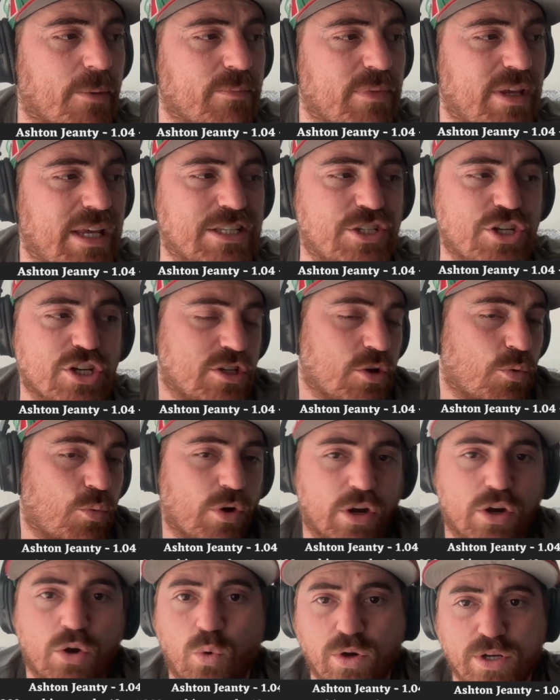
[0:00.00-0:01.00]
He's just a
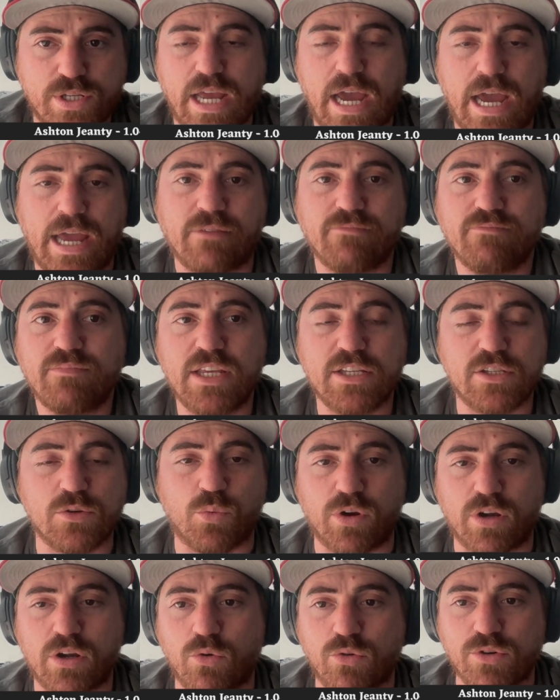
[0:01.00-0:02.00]
workhorse guy. He's a
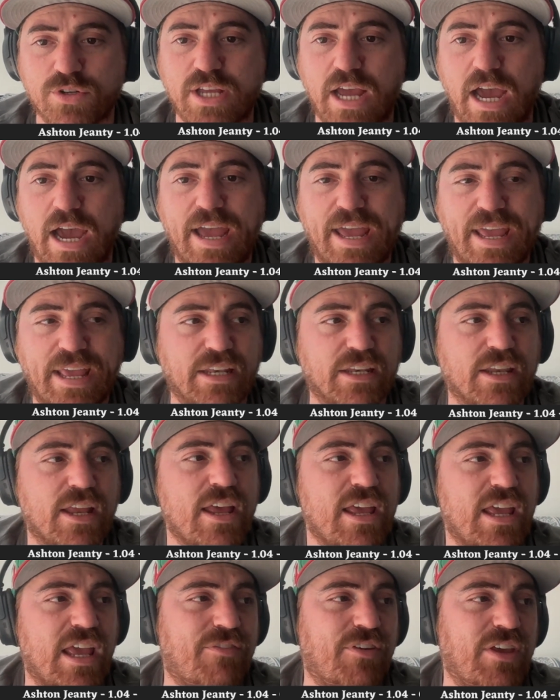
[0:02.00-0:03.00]
workhorse guy, and
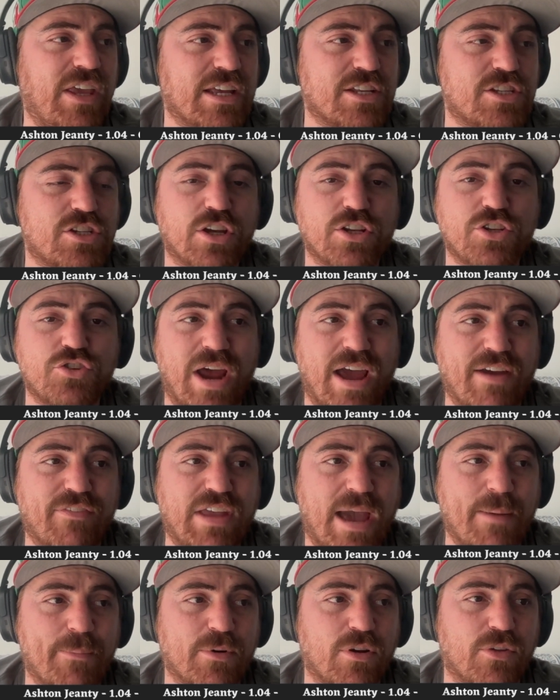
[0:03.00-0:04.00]
if he gets good draft
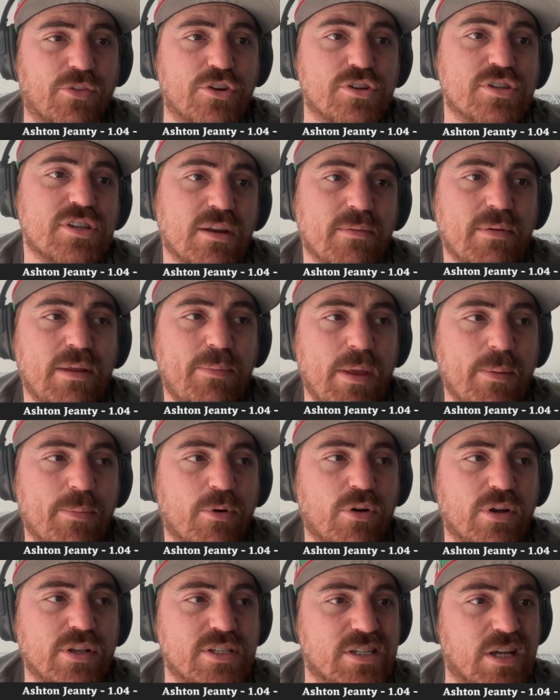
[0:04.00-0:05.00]
capital, there's going to be
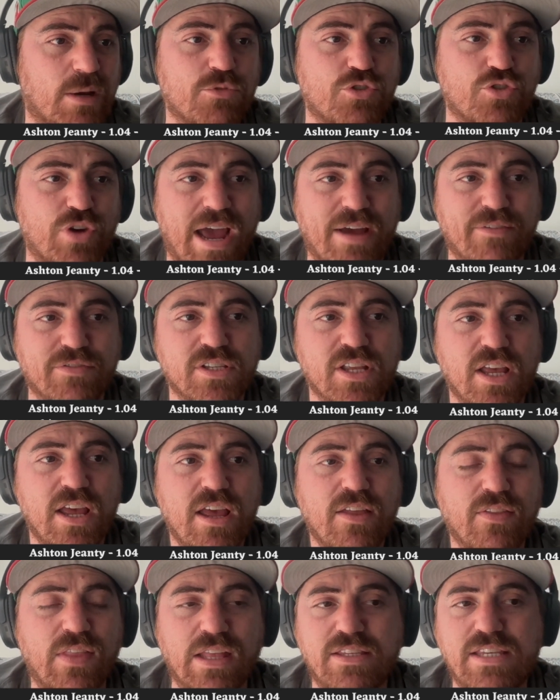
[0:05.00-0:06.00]
people in some drafts
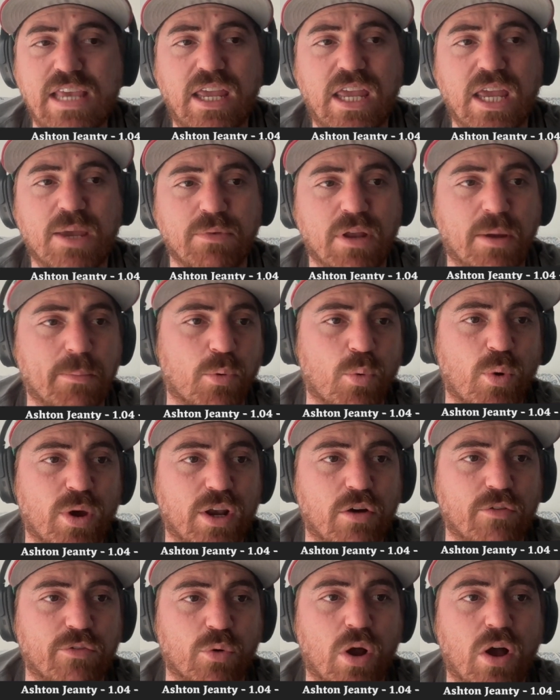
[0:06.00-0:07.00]
that take him number
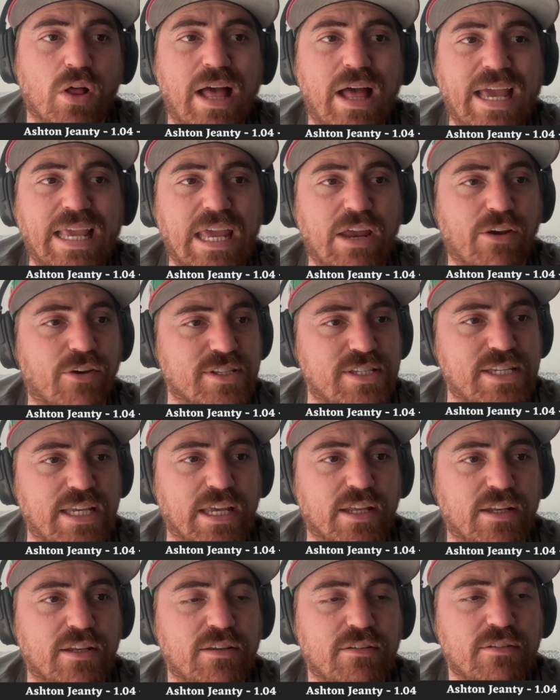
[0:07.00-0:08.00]
1 overall. I
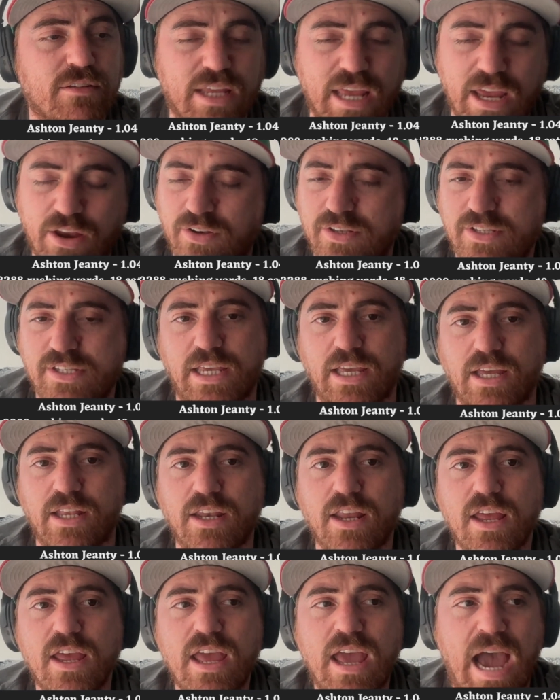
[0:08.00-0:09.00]
guarantee it.
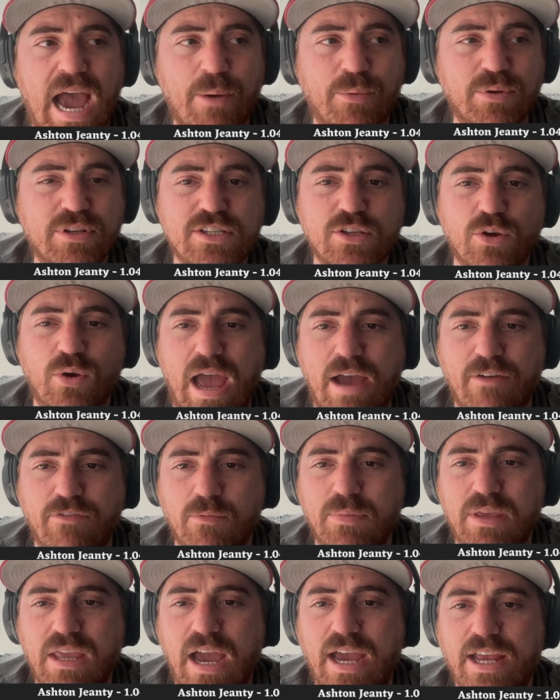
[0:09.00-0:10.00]
I would still have
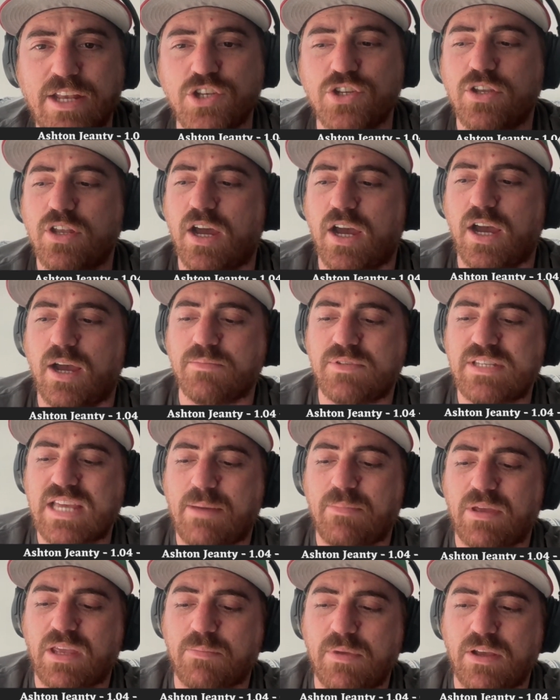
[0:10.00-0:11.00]
him behind
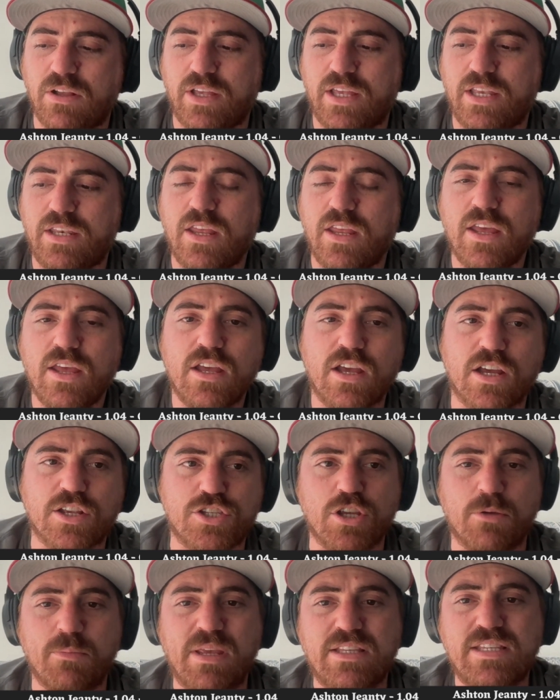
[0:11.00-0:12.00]
Ted McMillan,
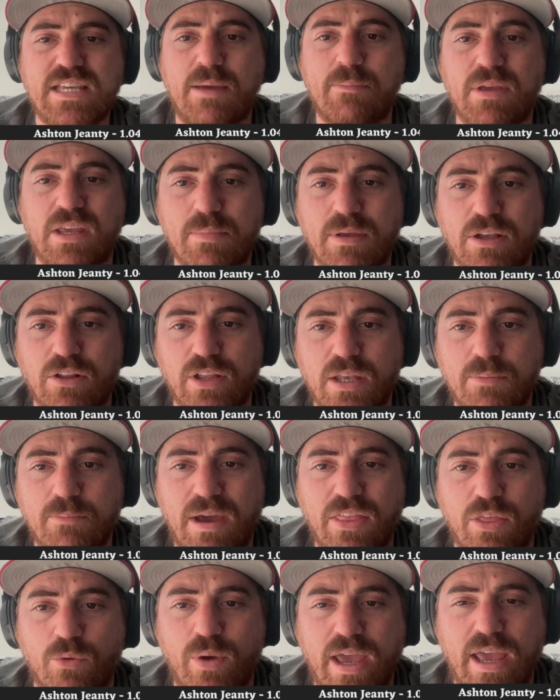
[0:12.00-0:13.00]
assuming Ted McMillan,
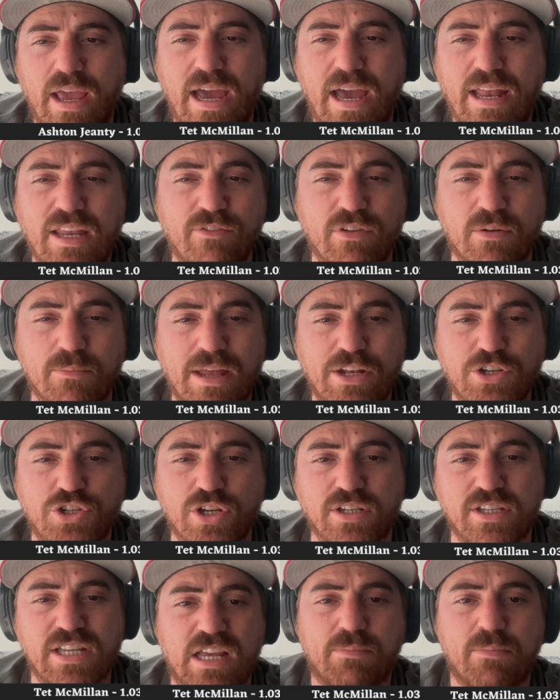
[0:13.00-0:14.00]
by the way, I didn't even
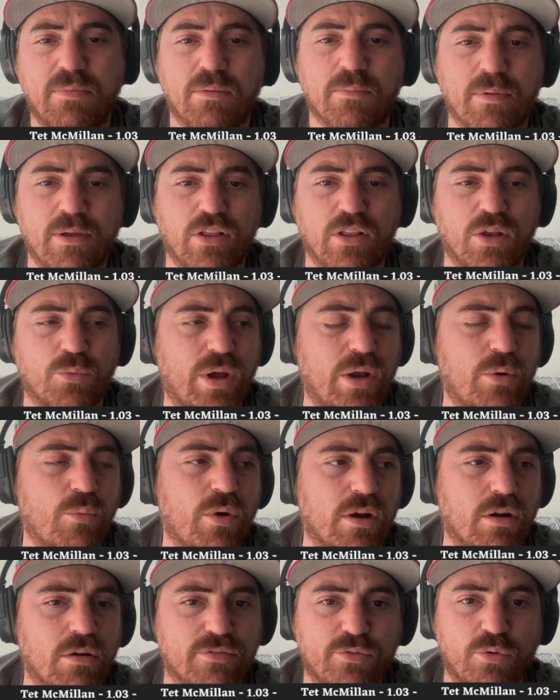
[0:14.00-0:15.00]
mention Ted McMillan went
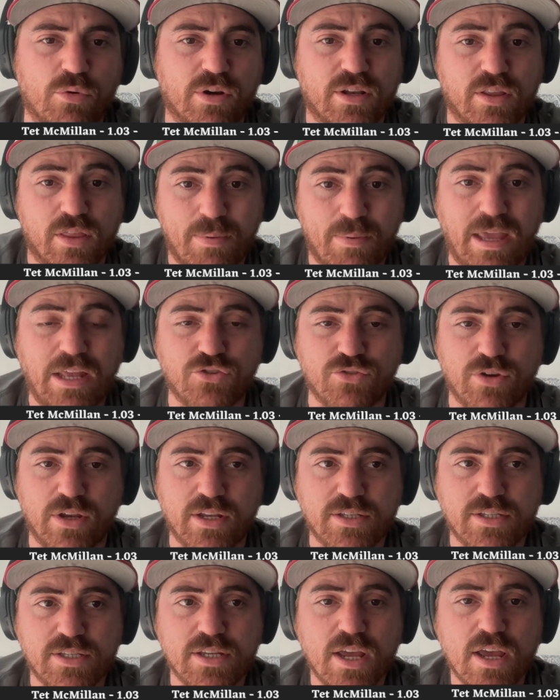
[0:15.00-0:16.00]
104 to the
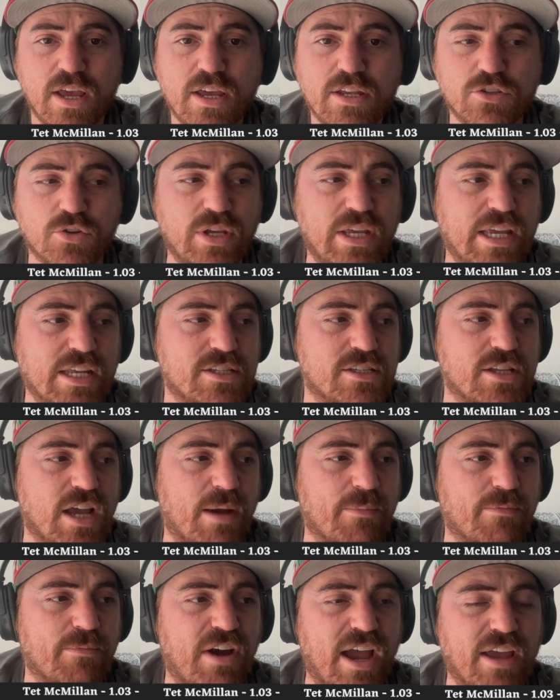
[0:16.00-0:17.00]
Patriots, so he gets
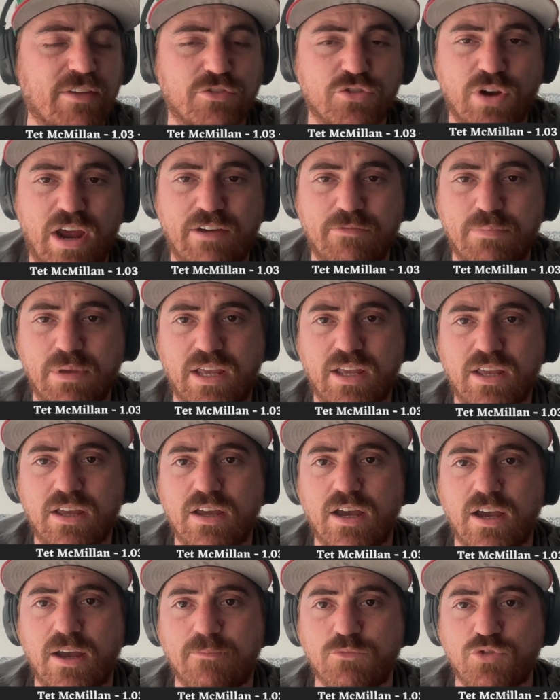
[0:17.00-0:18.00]
top 5
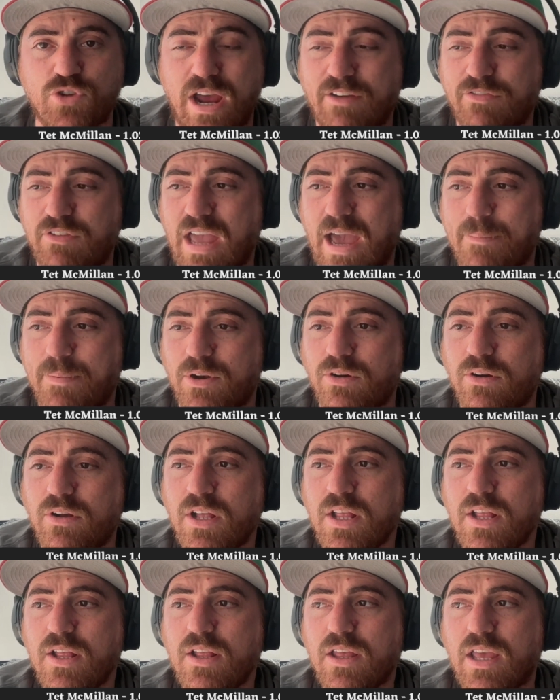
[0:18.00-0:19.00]
draft capital
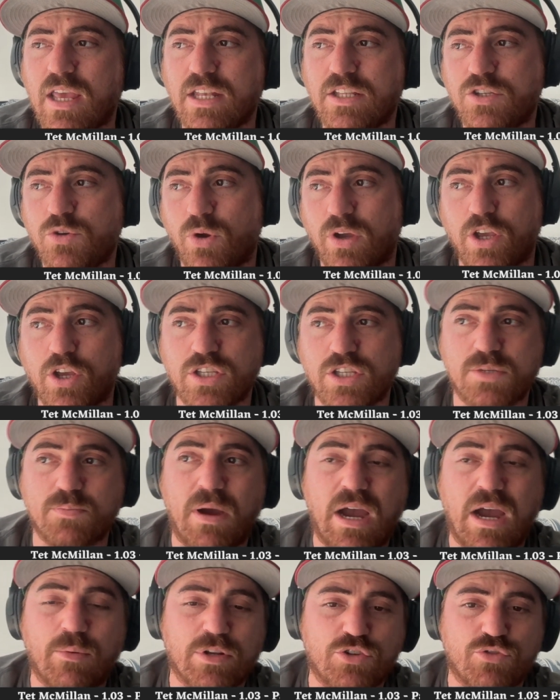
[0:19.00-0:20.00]
into a good
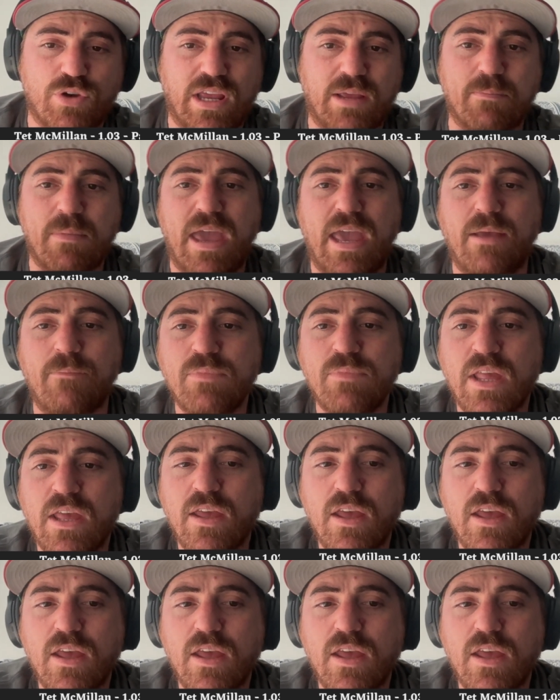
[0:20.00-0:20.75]
spot with Drake May.